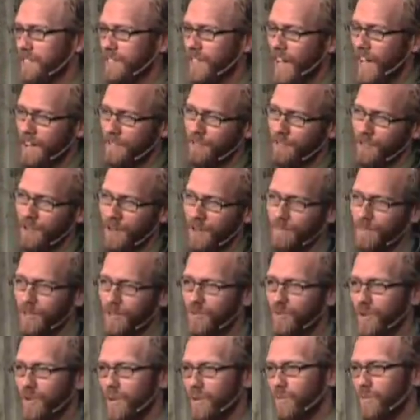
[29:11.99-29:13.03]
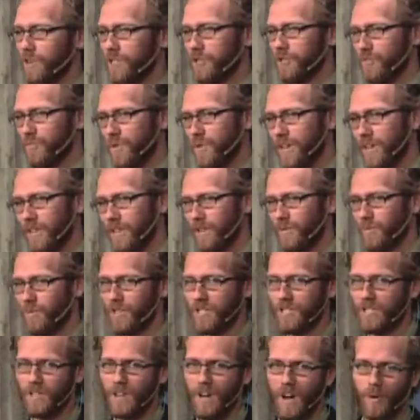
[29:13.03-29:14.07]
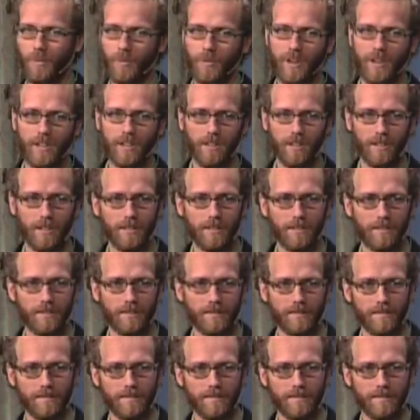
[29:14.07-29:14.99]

deciphering between what's real and what's not real.